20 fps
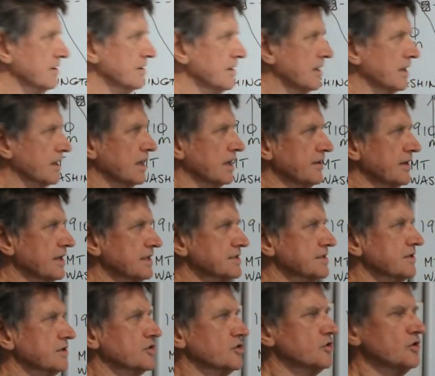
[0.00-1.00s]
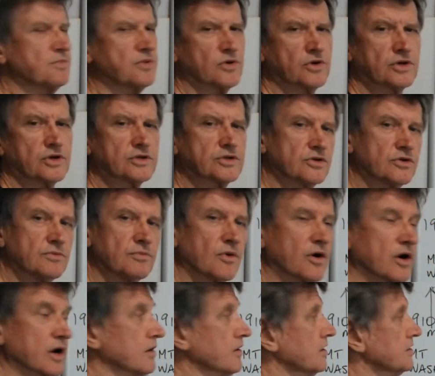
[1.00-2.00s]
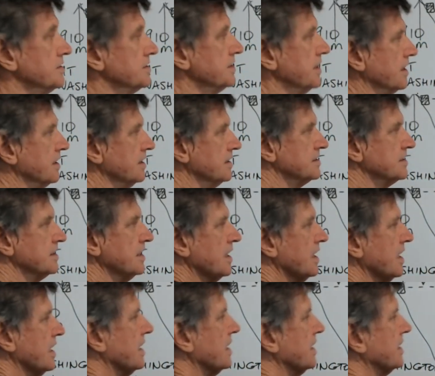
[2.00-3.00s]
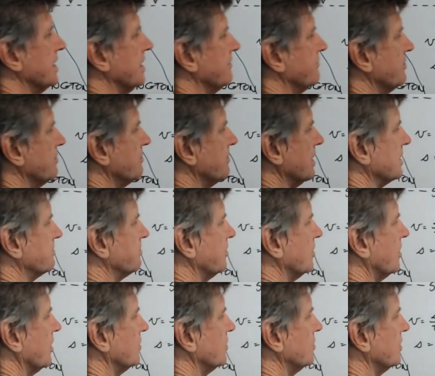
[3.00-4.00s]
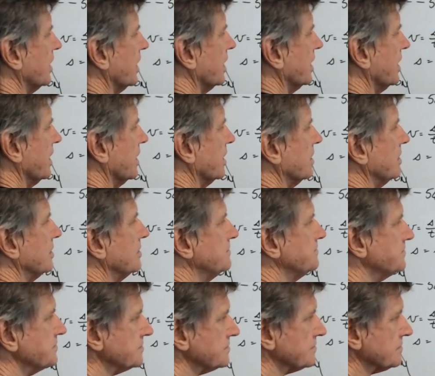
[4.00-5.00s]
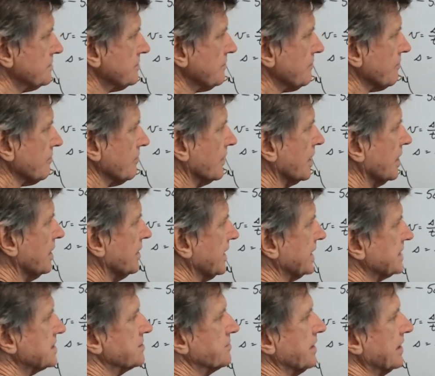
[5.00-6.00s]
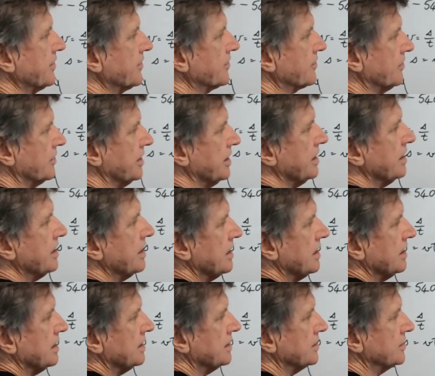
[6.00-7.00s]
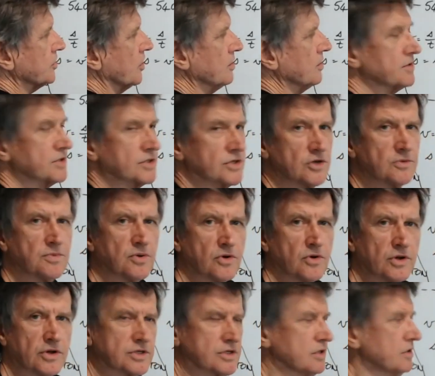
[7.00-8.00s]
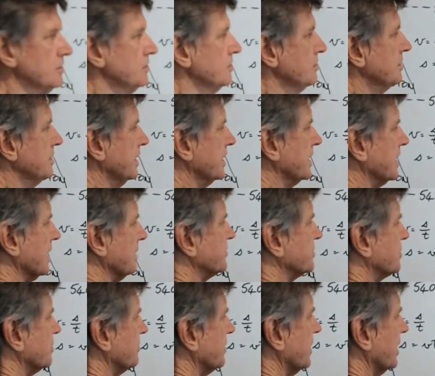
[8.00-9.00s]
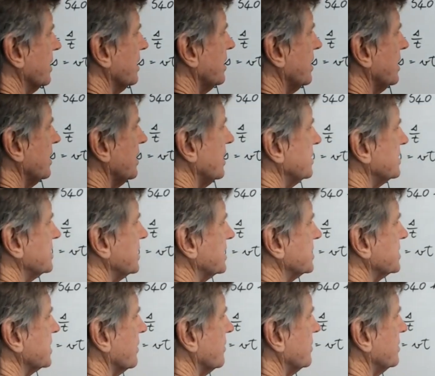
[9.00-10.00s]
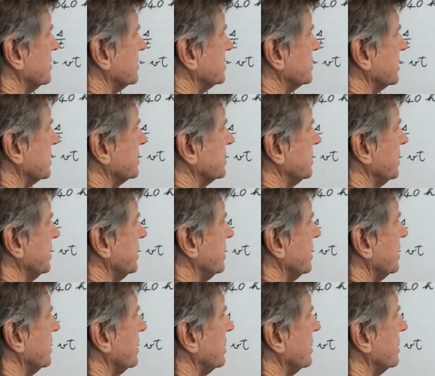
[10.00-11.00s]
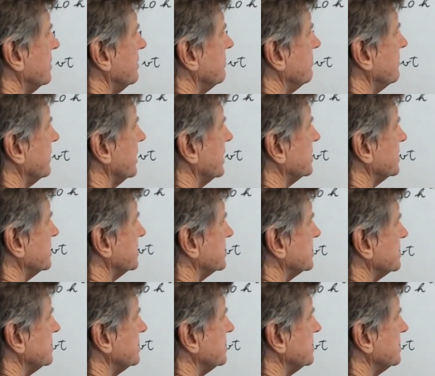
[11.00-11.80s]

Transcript: Okay, that's the 2.2 microseconds. Now if you multiply all that out, that's about 3 times 2.2. It comes to about 660 meters.